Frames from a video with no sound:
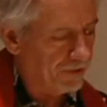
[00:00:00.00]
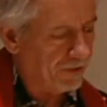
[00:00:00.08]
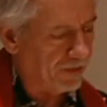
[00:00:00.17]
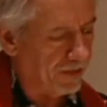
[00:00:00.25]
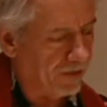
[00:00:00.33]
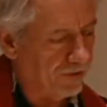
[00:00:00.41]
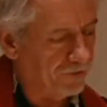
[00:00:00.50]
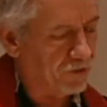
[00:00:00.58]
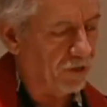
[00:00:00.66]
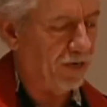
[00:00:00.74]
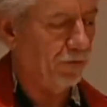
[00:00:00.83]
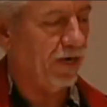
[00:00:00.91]
uh,
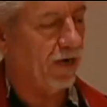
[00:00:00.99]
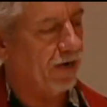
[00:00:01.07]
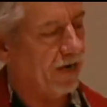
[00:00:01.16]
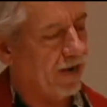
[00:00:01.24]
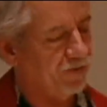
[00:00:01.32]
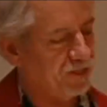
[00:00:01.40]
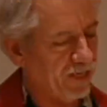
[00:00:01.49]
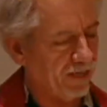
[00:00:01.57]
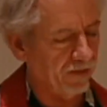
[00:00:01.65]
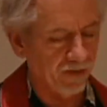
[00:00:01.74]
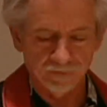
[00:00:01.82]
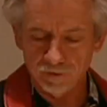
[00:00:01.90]
so here we are, have a
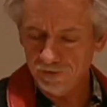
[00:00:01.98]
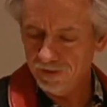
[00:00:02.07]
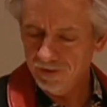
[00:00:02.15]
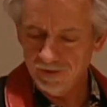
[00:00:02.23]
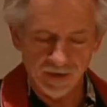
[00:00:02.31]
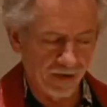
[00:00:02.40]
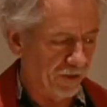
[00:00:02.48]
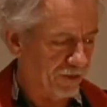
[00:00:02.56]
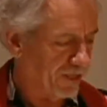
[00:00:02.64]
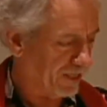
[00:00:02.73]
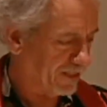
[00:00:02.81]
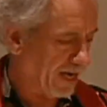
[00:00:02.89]
second level. Now here's
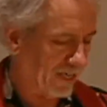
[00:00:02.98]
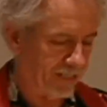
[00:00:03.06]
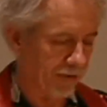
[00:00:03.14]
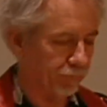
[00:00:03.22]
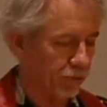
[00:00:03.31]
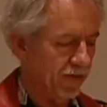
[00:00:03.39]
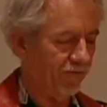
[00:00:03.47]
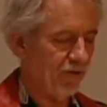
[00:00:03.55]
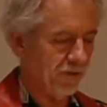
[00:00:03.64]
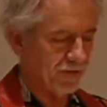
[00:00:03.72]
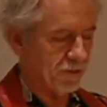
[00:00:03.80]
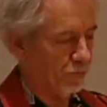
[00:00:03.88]
the exact same
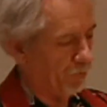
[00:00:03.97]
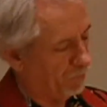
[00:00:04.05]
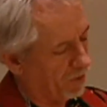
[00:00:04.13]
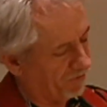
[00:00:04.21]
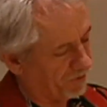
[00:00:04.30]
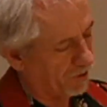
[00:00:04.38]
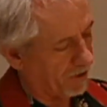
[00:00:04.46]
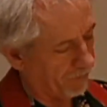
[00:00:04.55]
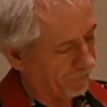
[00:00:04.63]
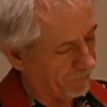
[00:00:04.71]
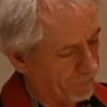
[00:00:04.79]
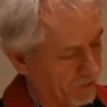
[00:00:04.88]
playfield that's been buffed
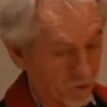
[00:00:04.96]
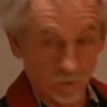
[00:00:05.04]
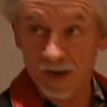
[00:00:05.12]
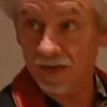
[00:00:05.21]
off. So I